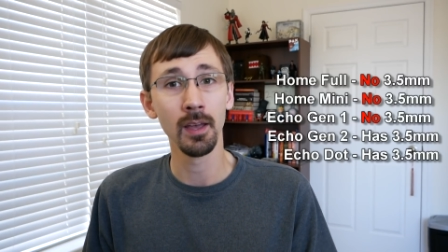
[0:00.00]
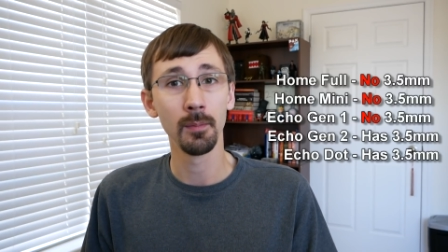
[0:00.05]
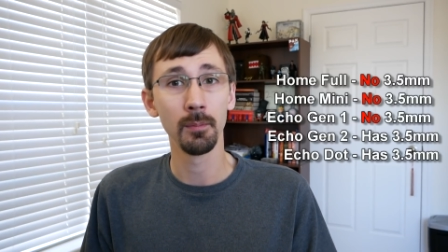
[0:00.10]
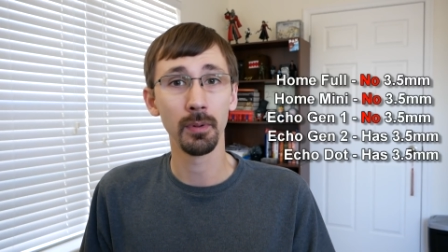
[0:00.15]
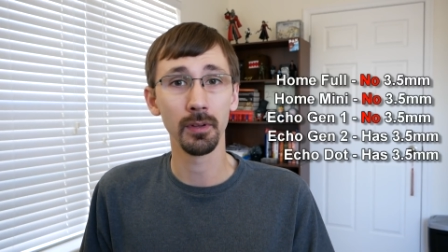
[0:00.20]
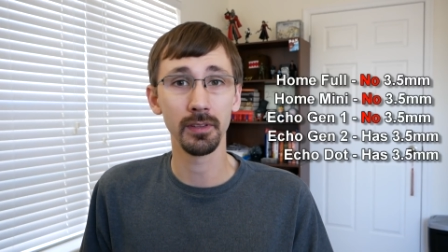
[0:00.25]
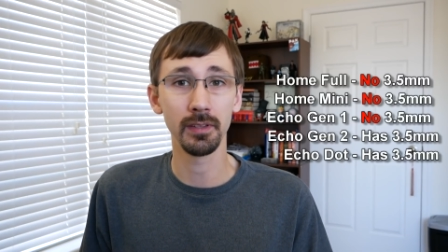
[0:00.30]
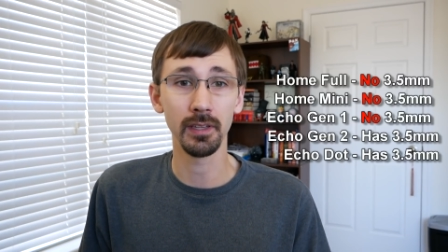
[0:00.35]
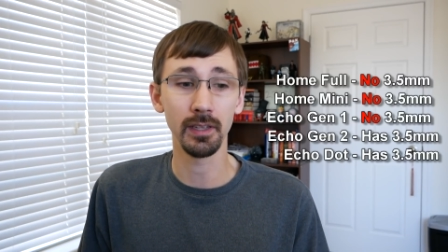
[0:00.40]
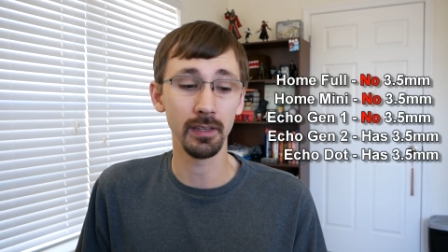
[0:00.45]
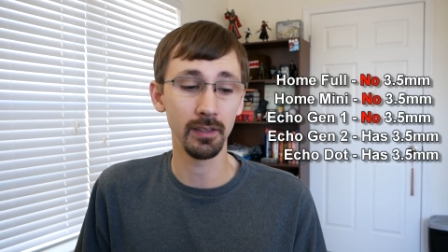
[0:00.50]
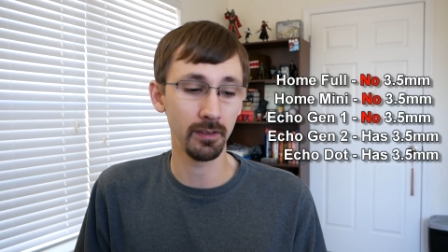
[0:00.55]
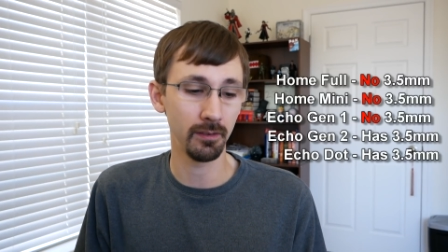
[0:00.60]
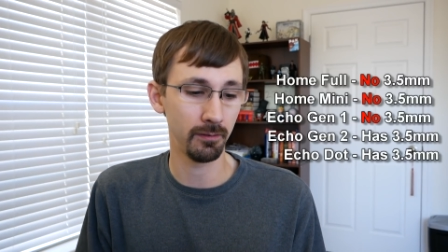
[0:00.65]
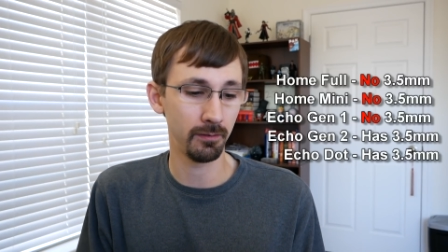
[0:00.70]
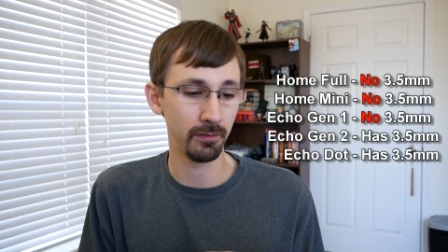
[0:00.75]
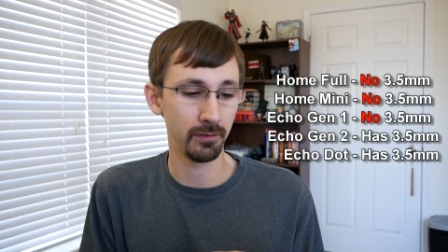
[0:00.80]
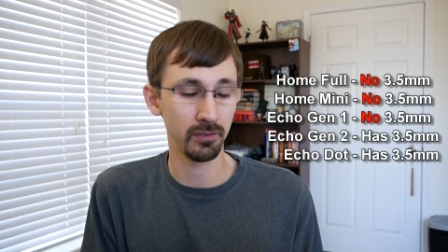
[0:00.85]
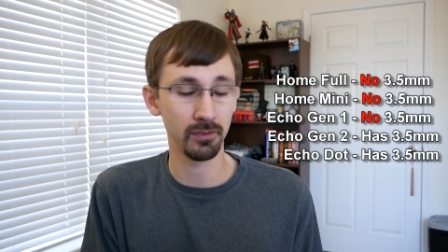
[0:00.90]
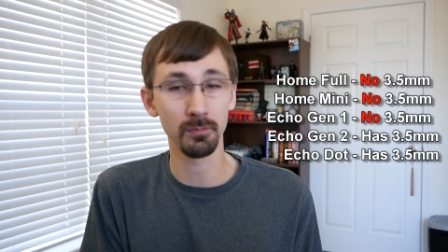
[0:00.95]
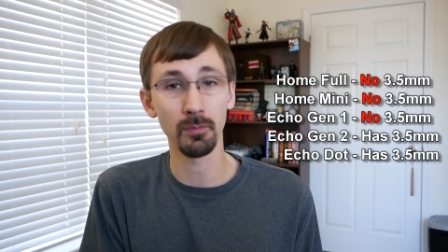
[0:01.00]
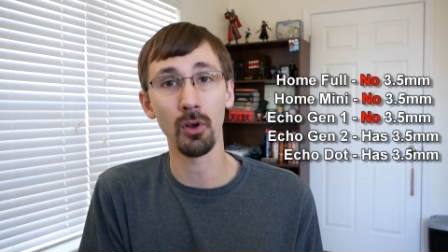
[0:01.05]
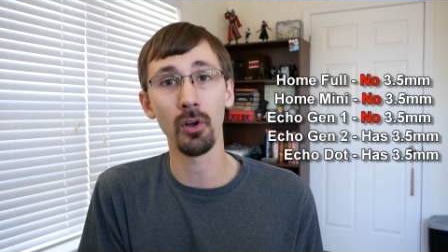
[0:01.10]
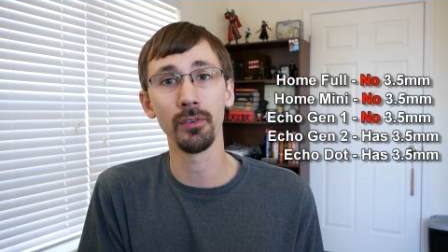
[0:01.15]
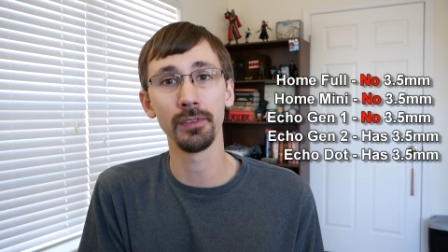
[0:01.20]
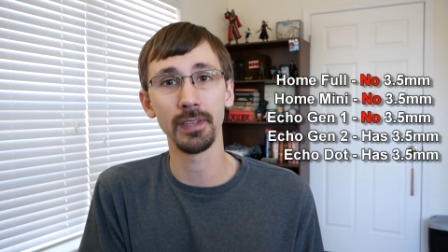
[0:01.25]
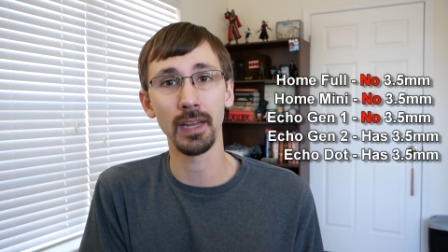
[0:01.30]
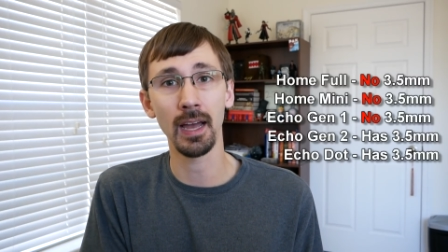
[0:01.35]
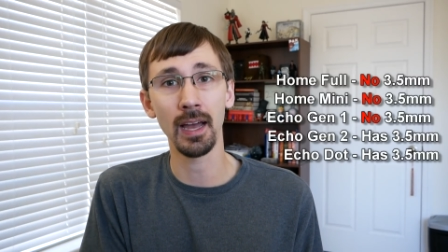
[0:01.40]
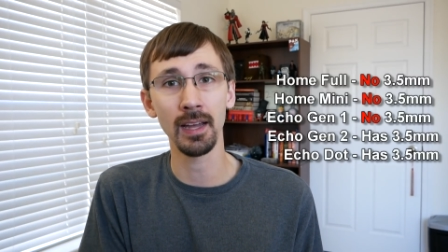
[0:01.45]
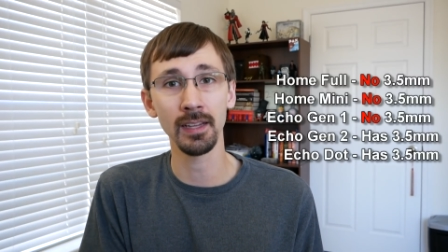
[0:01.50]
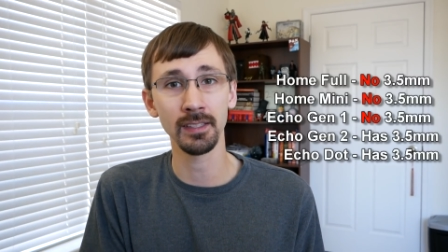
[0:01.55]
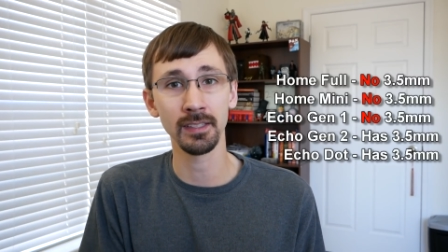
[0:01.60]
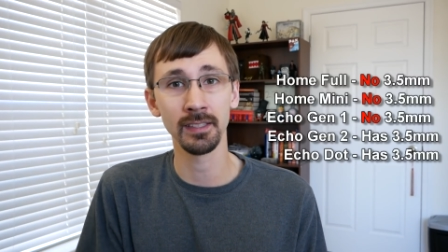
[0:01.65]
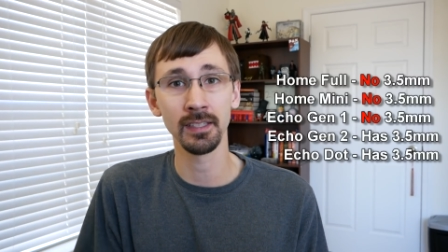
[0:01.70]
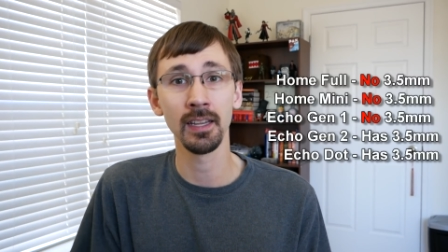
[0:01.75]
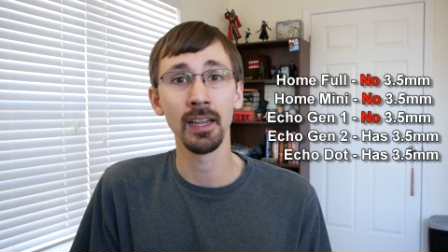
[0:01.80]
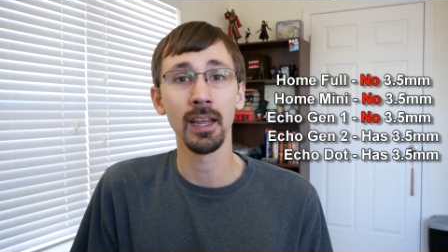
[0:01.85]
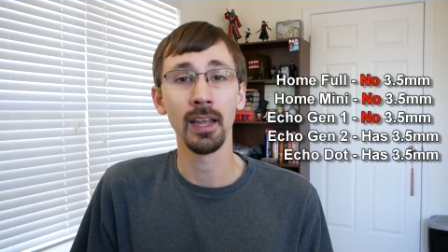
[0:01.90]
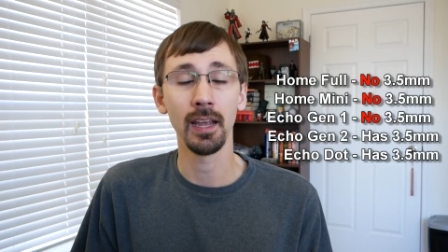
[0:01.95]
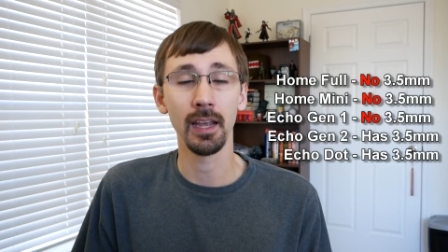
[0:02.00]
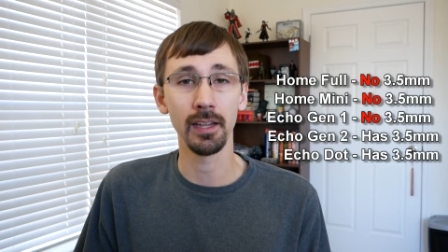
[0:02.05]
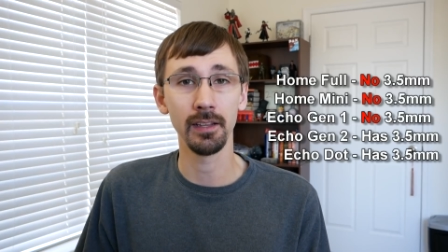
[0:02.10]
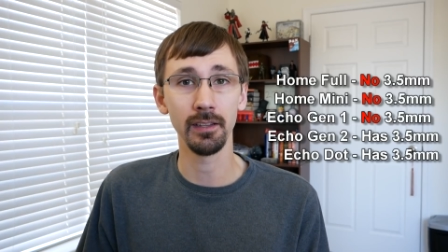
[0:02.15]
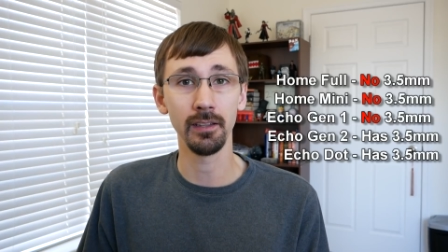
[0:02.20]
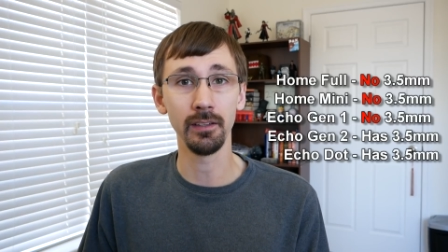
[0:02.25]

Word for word: but the small dots and